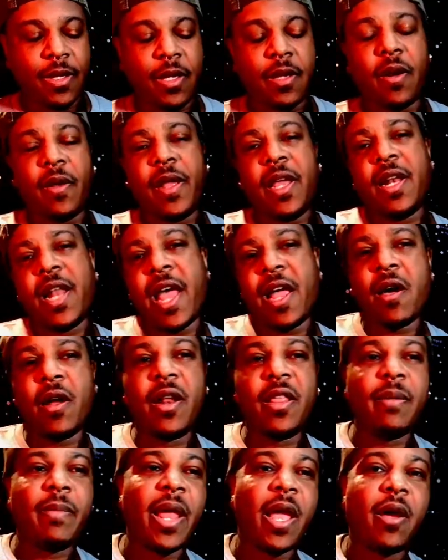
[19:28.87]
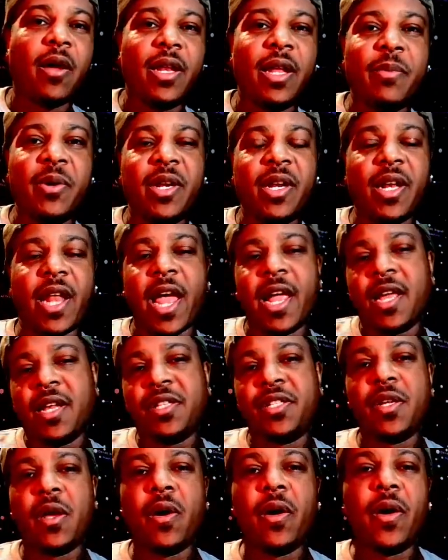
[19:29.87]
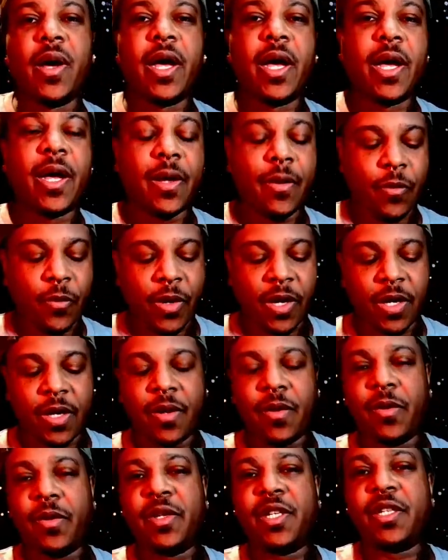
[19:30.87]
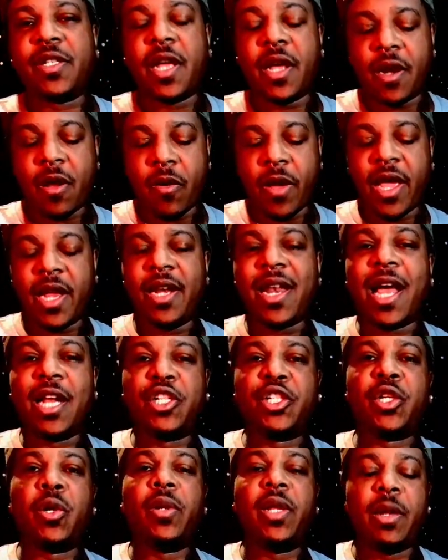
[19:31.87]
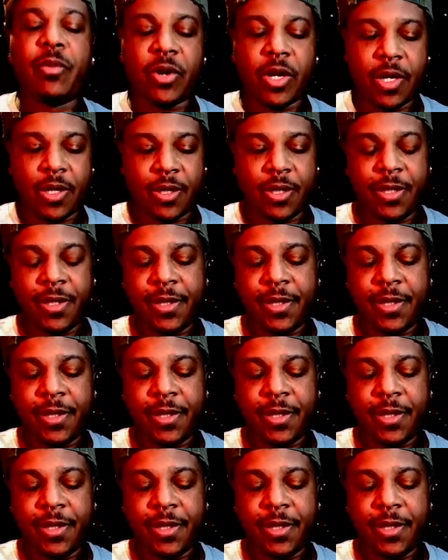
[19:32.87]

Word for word: You don't hit like on it, they're like, oh, Libra didn't like it, so uh, we're just going to go ahead and not show Libra.